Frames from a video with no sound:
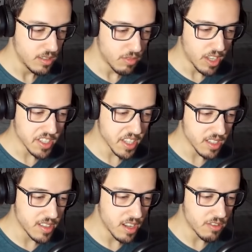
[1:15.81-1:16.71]
What
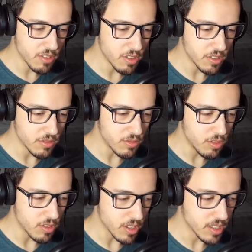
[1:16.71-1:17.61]
exactly are you going to
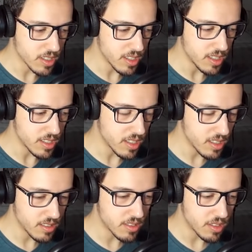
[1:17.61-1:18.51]
work? Uh,
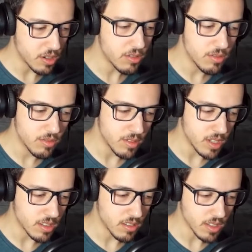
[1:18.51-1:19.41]
didn't know
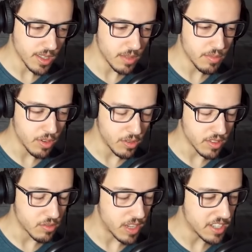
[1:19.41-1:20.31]
Uncle Gip owned
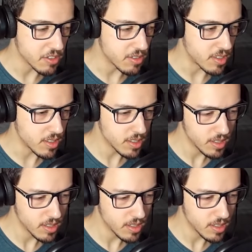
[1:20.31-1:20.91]
the restaurant.